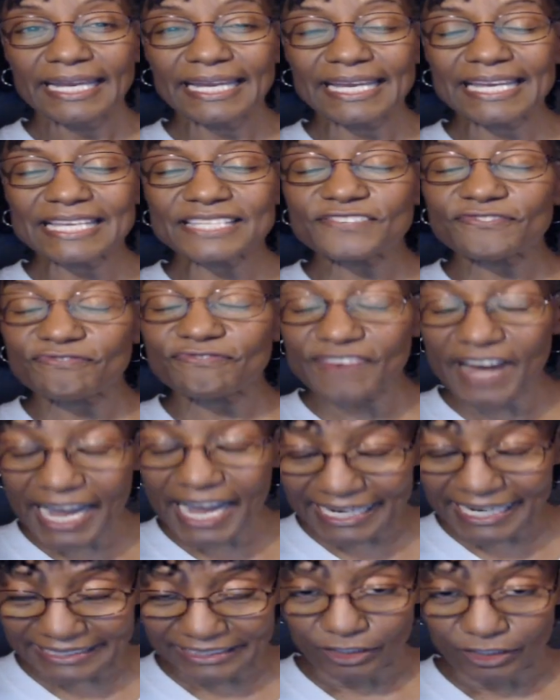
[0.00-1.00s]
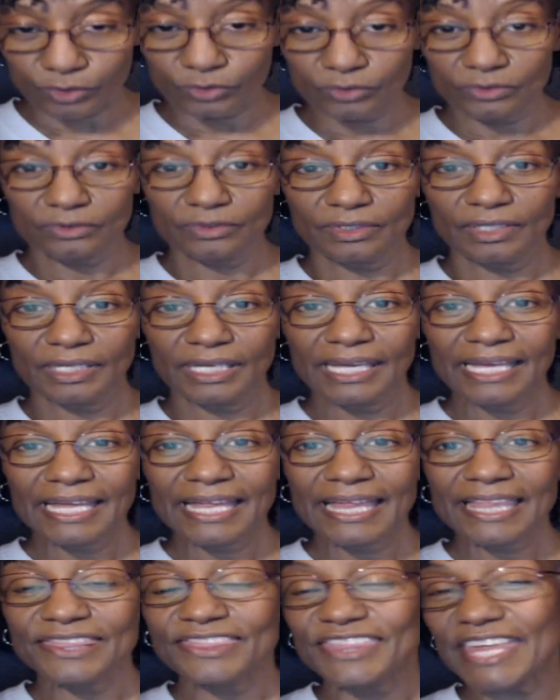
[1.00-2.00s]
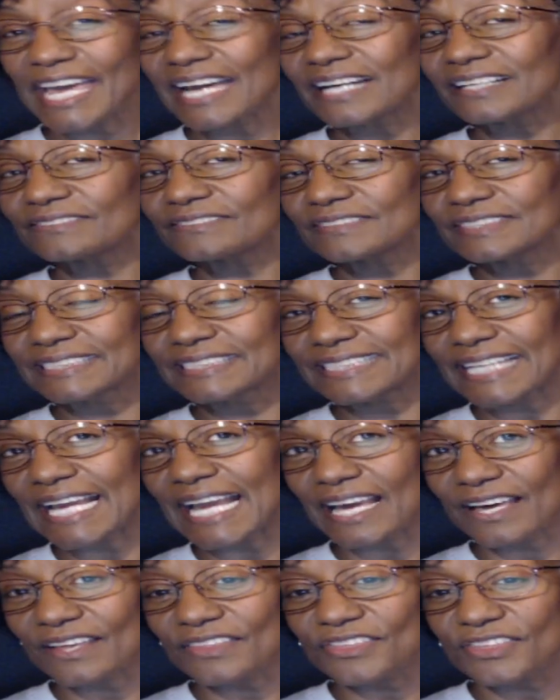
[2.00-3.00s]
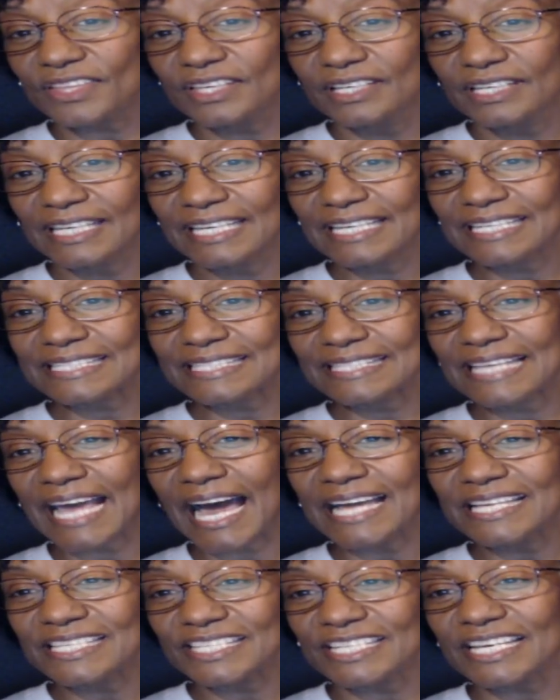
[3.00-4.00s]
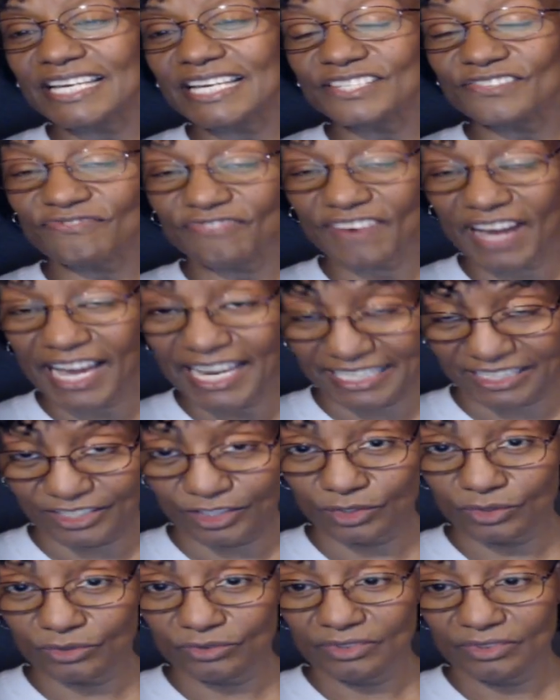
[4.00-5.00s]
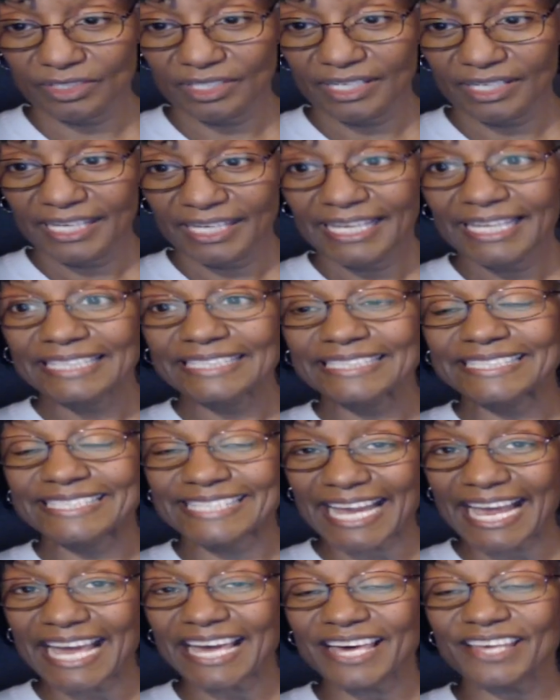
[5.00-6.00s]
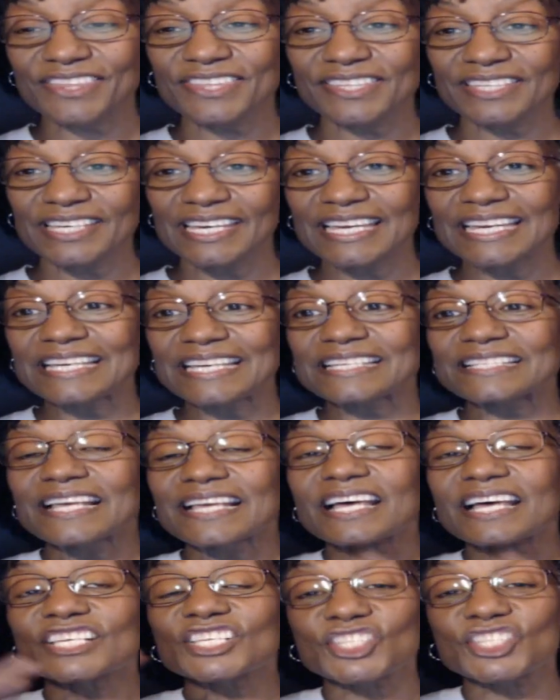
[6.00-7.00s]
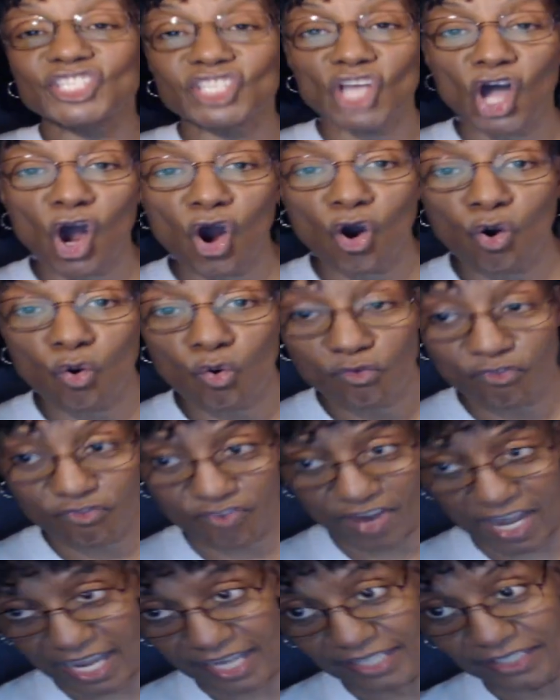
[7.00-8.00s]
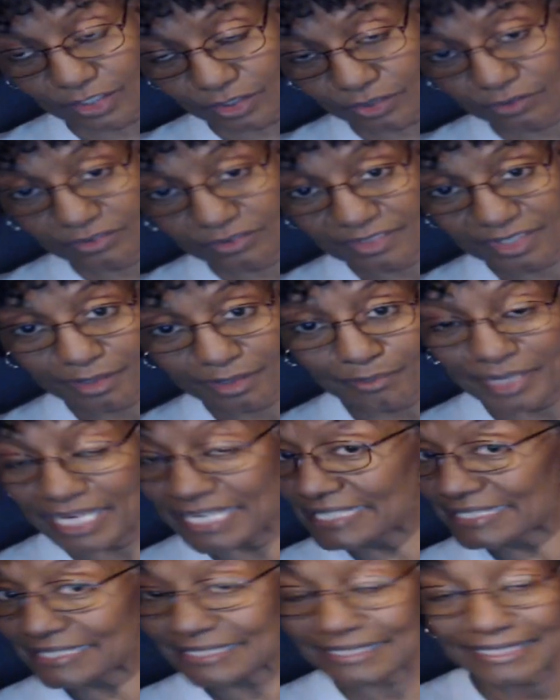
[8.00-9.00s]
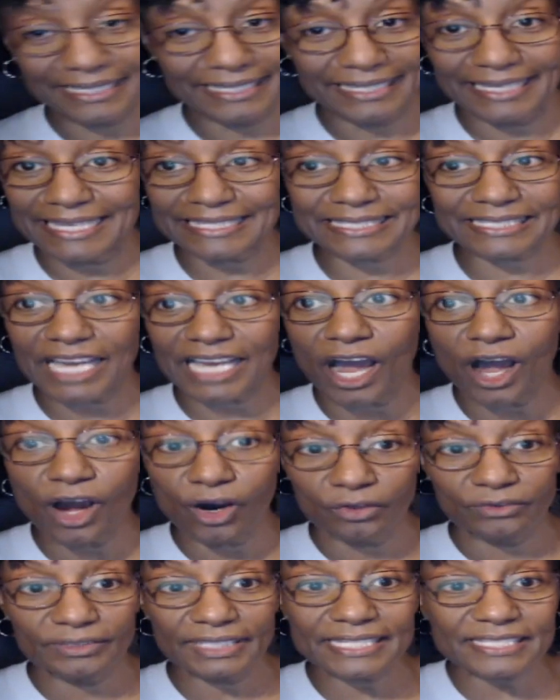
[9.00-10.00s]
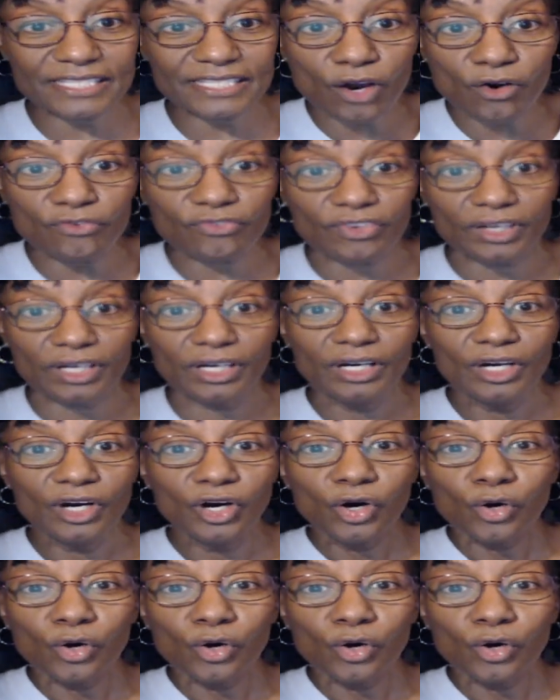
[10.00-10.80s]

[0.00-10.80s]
It's final. Death is not just final. Death is so final, means it's gone, it's over.